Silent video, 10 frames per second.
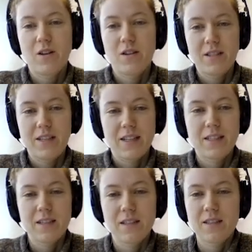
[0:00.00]

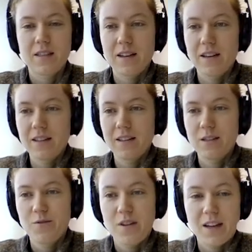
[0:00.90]
contexts and its
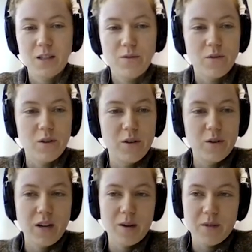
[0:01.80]
effects for
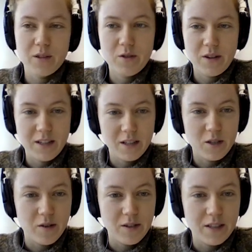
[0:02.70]
newcomers'
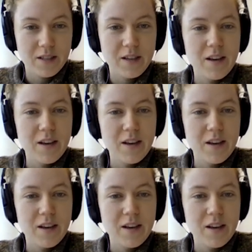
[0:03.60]
trajectories.